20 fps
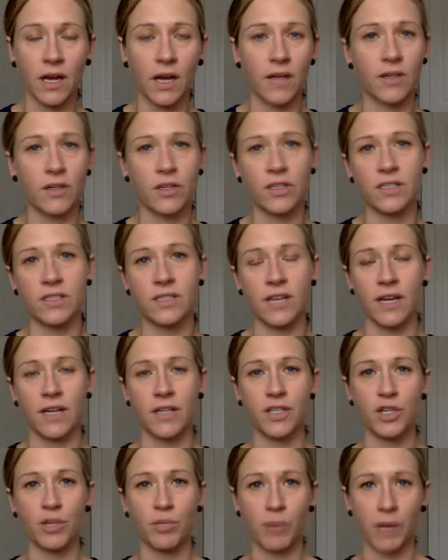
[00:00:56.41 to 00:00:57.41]

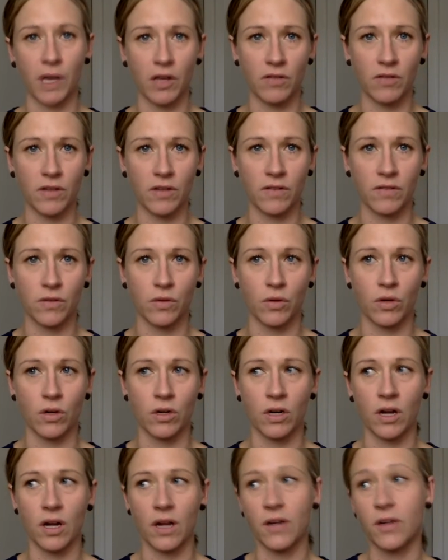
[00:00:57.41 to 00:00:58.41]
understand your pelvic
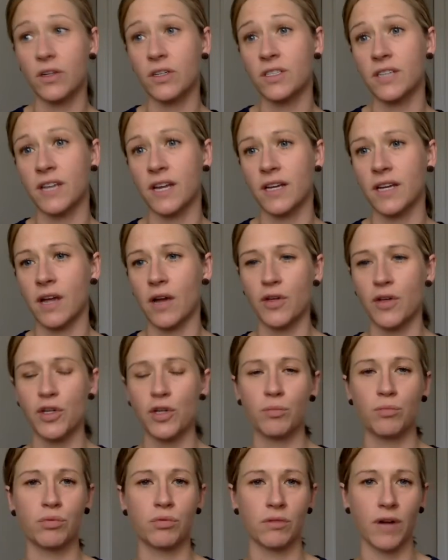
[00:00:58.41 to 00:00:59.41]
floor, understand how
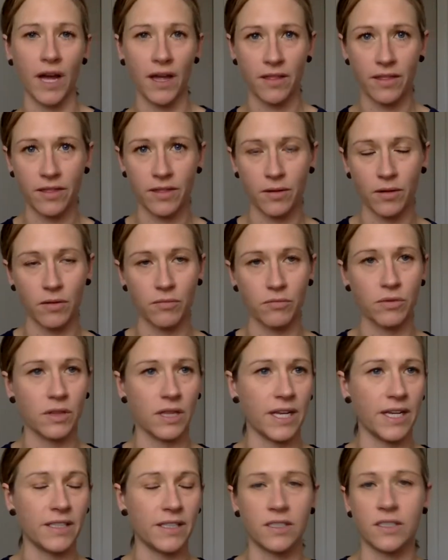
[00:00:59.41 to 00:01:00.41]
your breath
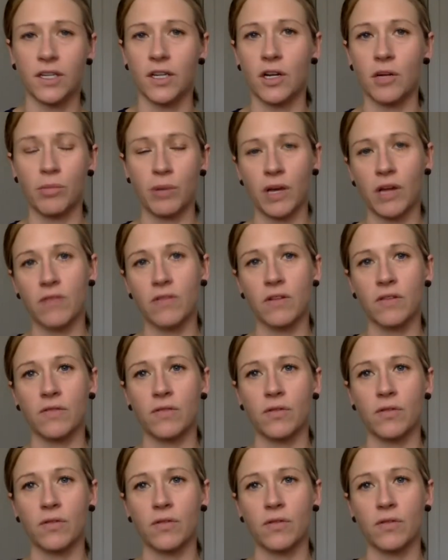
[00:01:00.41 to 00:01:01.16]
relates to your pelvic